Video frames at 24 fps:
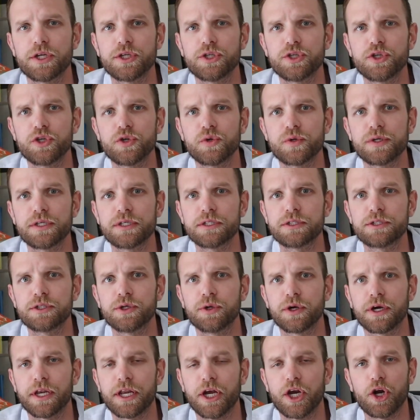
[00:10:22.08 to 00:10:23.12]
do is
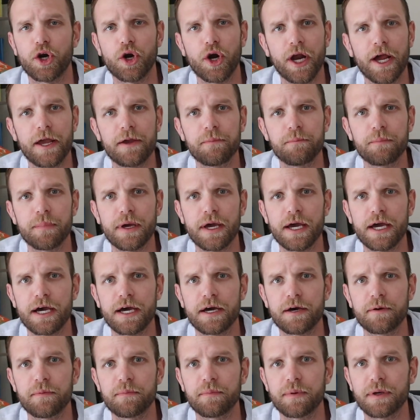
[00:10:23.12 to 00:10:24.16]
to look at a crime
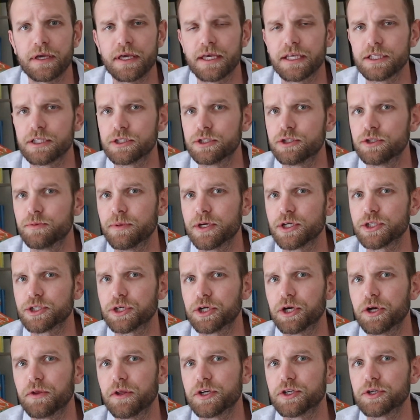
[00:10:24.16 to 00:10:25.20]
map to make
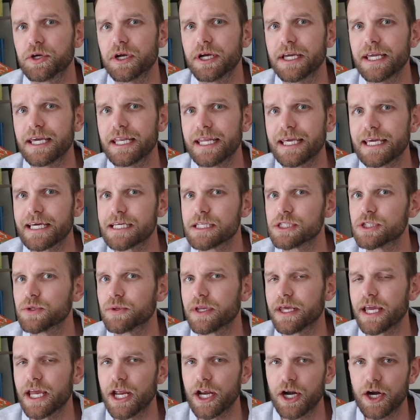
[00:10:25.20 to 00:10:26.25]
sure that you're not getting into
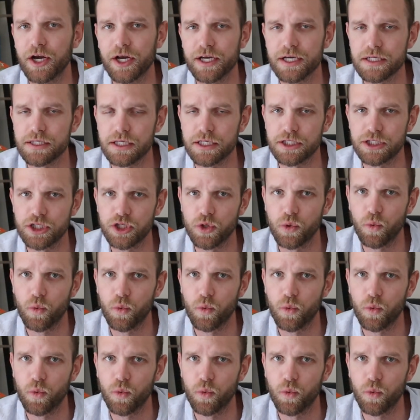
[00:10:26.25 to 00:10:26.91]
any areas that you